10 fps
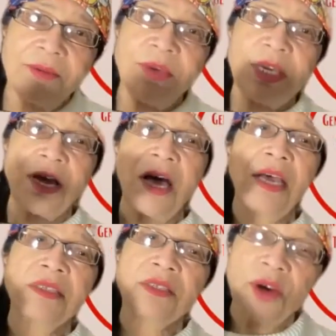
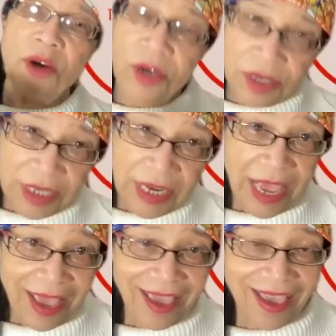because her
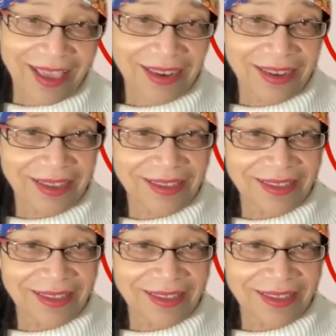dad